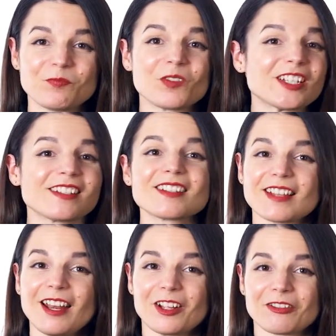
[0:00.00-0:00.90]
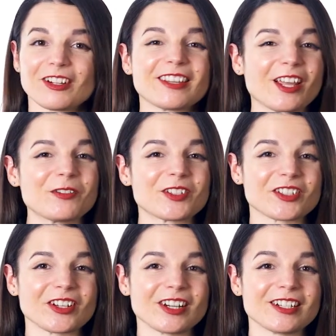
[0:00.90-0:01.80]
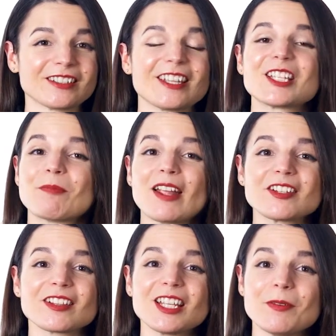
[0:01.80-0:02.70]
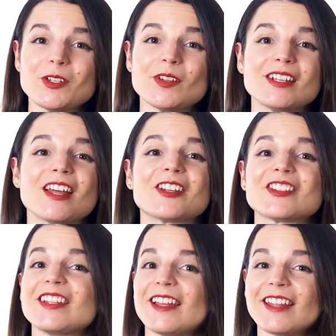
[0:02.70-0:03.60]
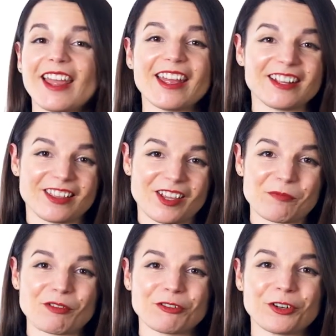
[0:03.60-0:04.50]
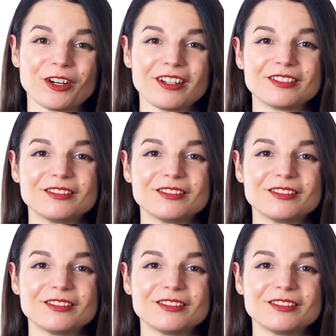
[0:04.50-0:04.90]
which is exciting for a language learner, especially when you didn't understand anything before.